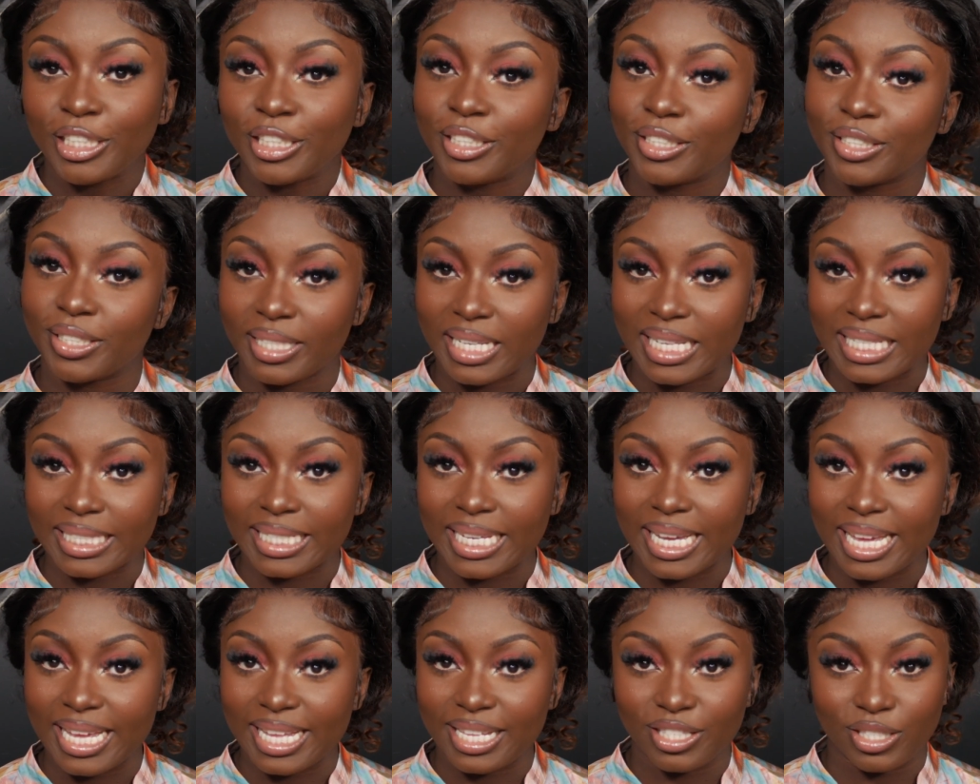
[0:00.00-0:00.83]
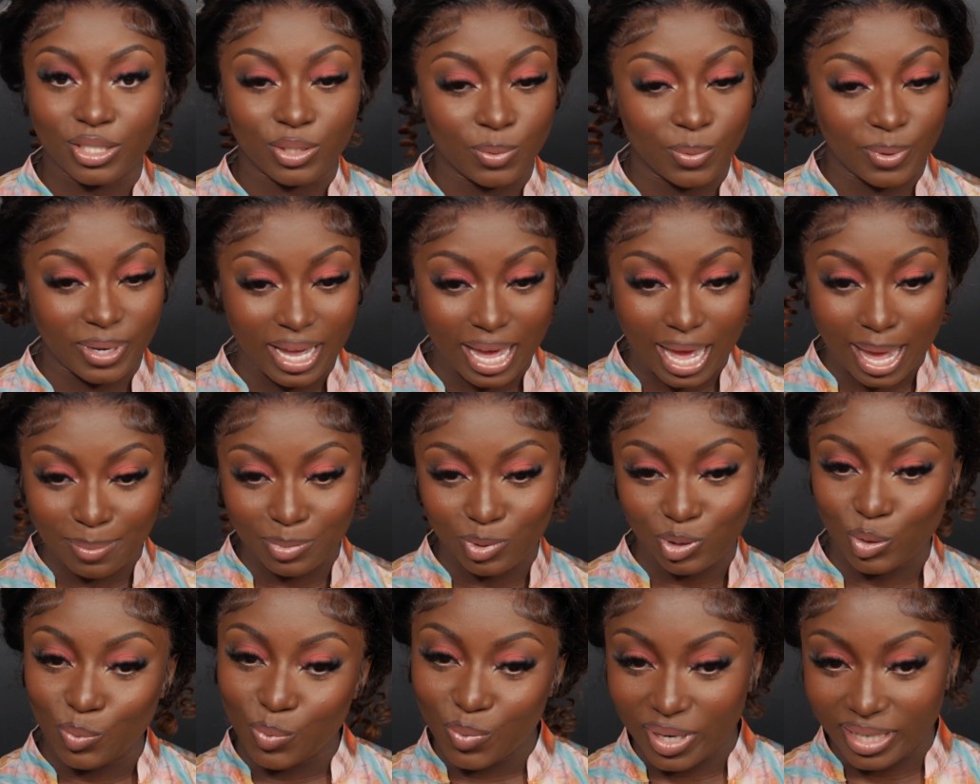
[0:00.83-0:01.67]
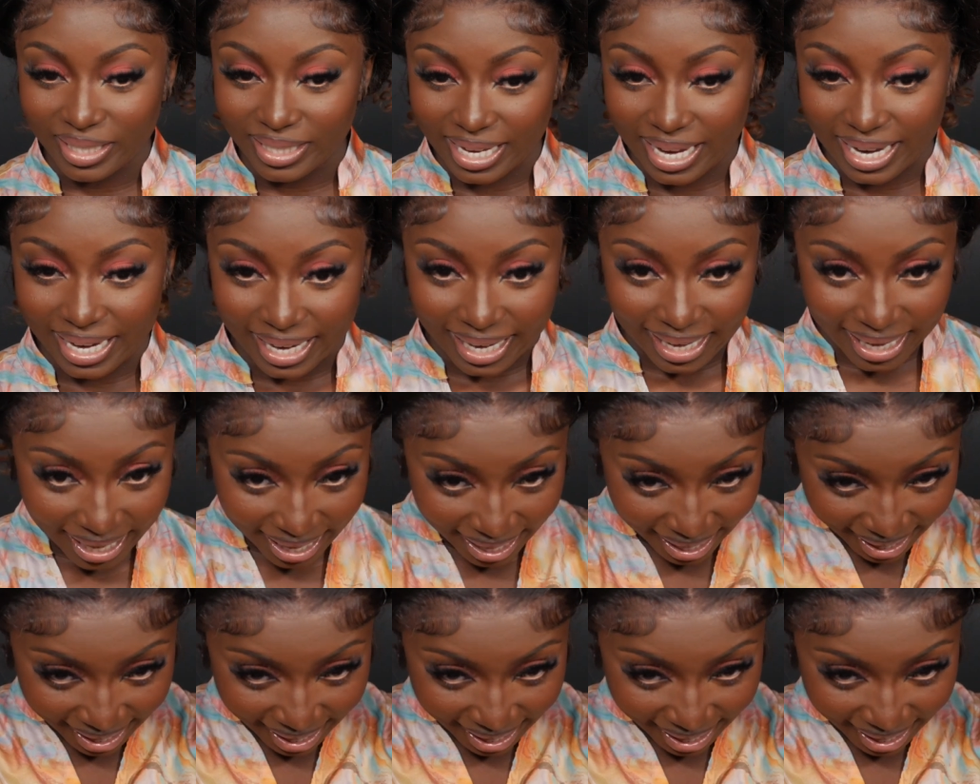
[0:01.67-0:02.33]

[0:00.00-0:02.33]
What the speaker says: So let's get into it. I'm super excited.